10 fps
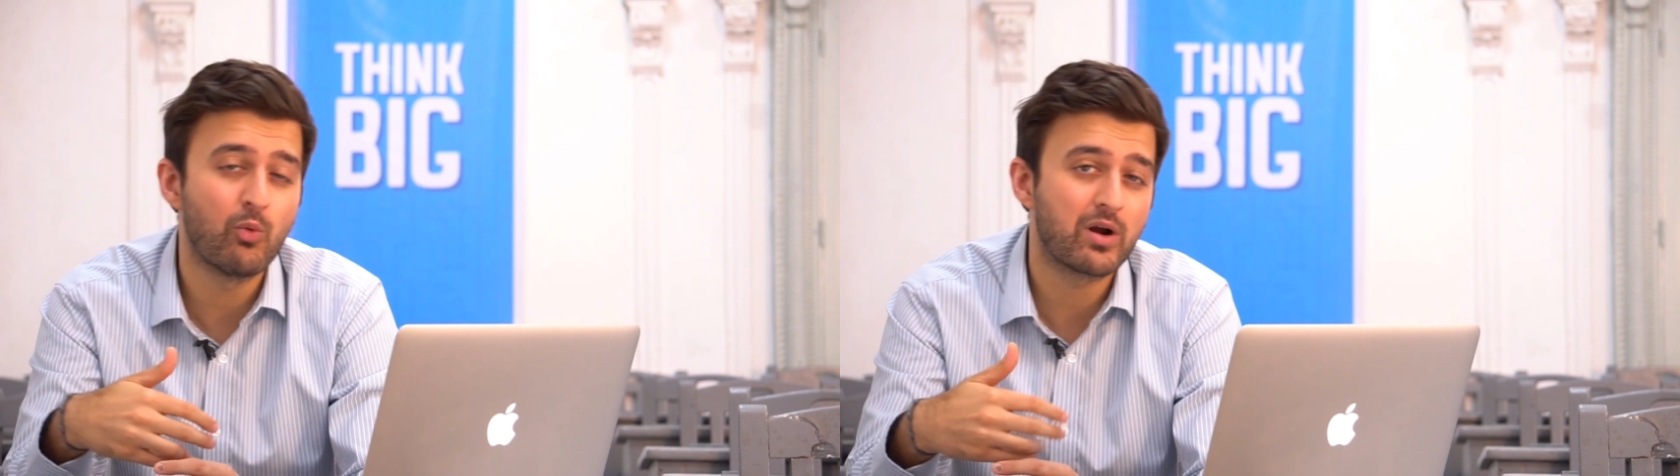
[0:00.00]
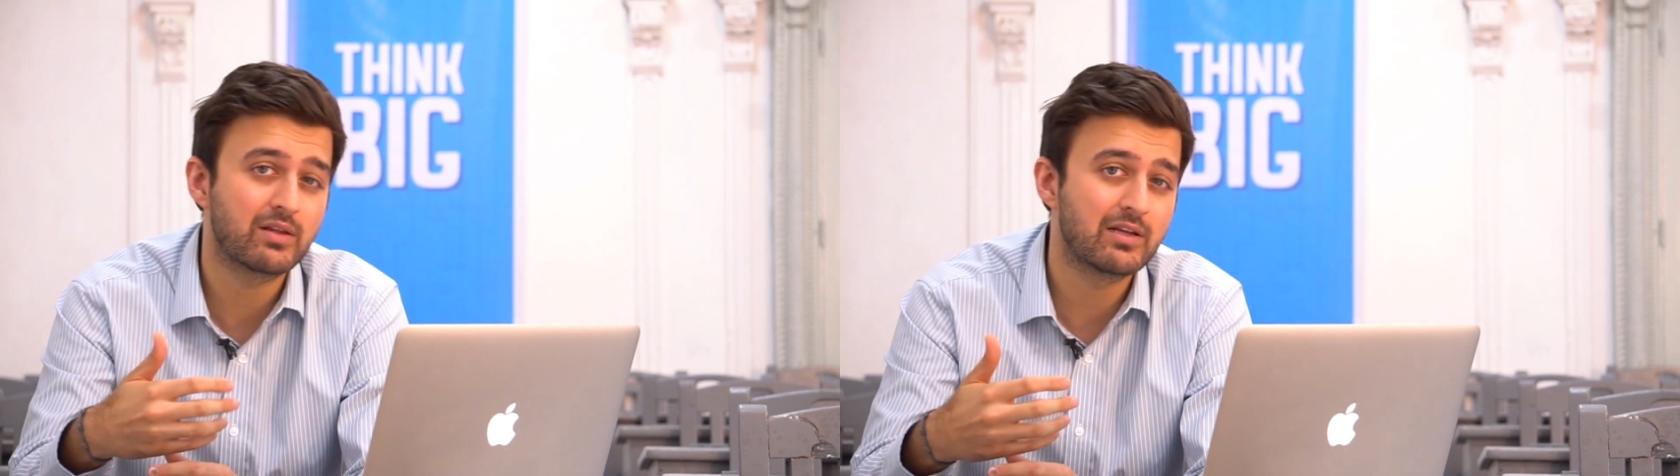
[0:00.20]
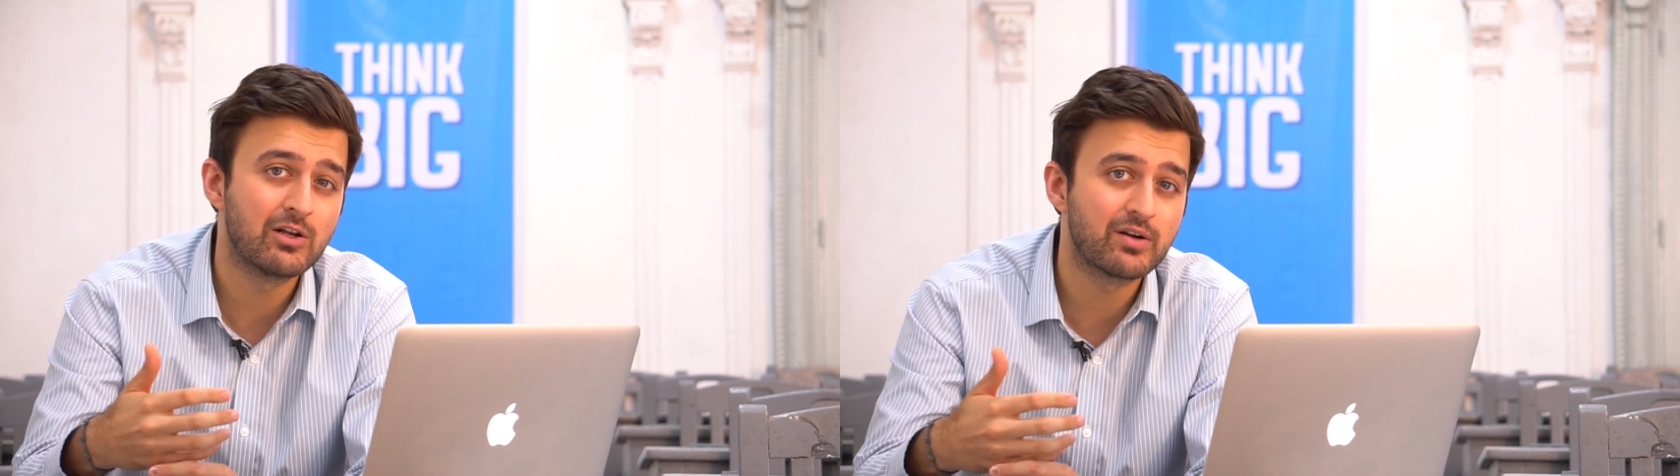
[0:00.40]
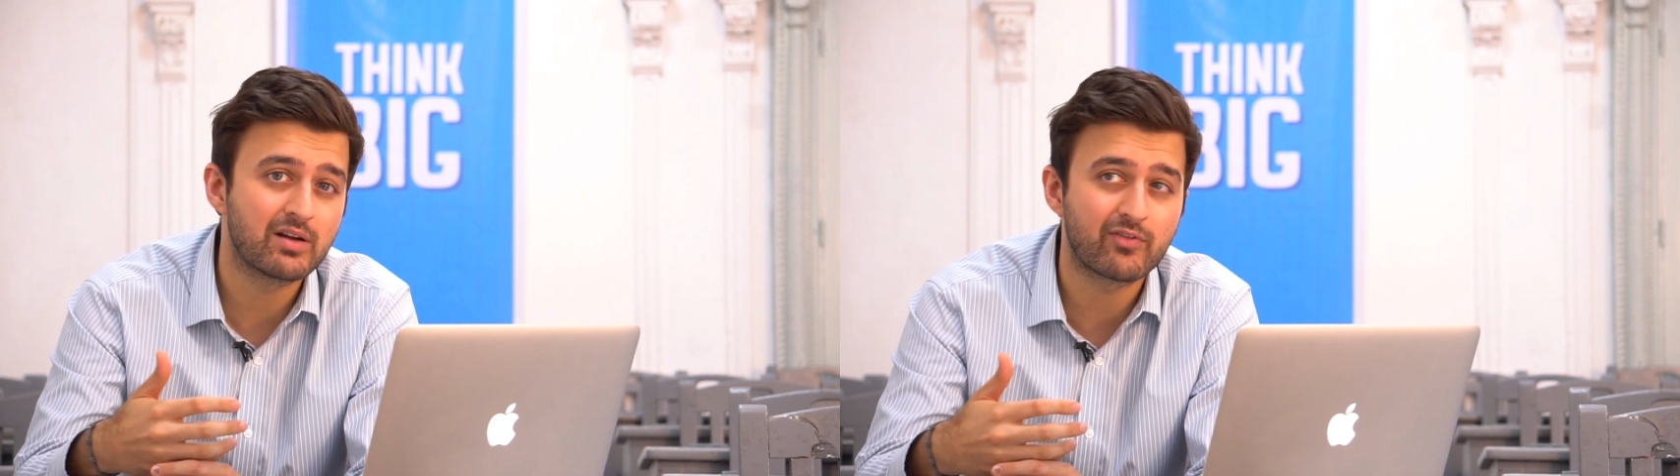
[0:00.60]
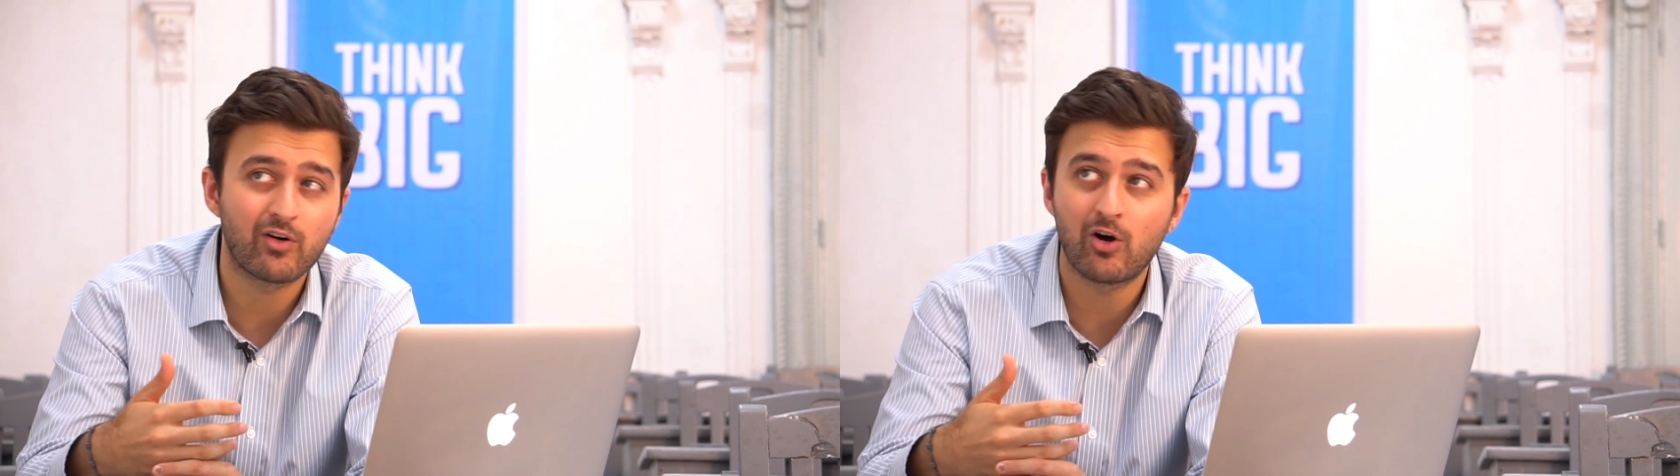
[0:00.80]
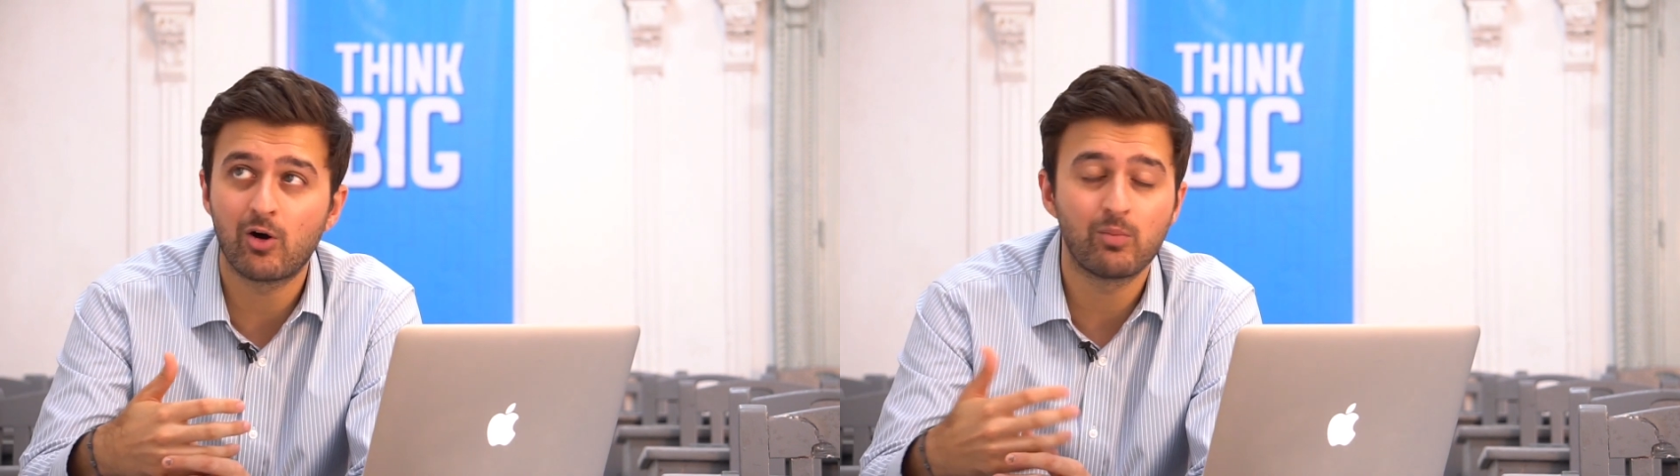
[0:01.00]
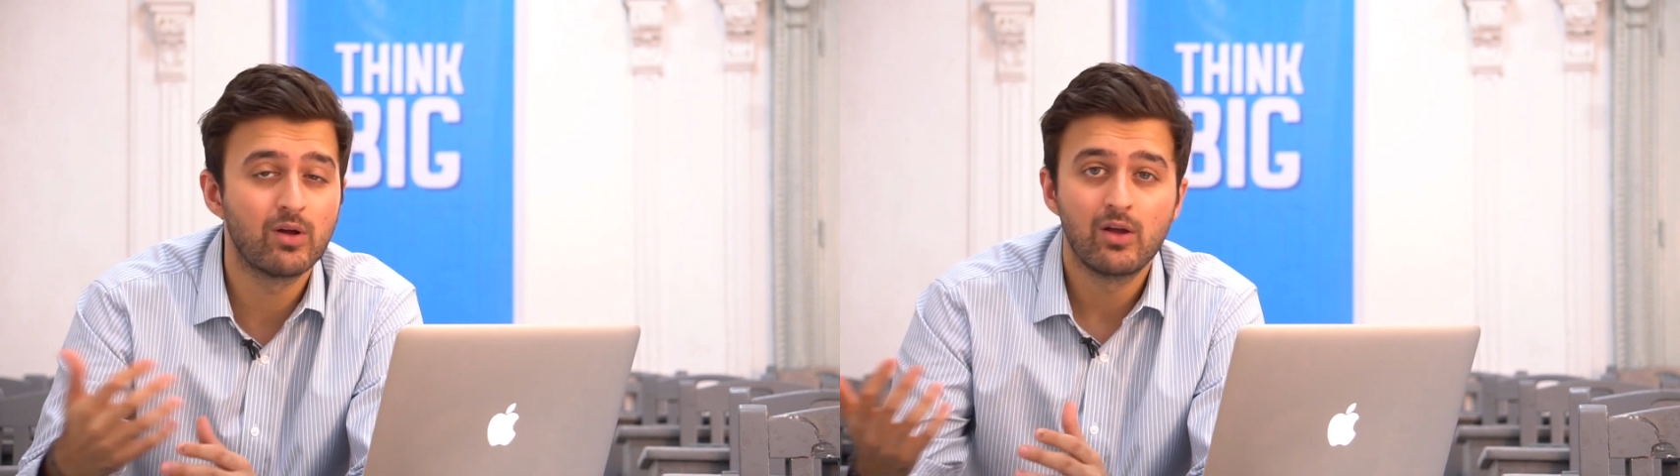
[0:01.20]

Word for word: Where are they learning from?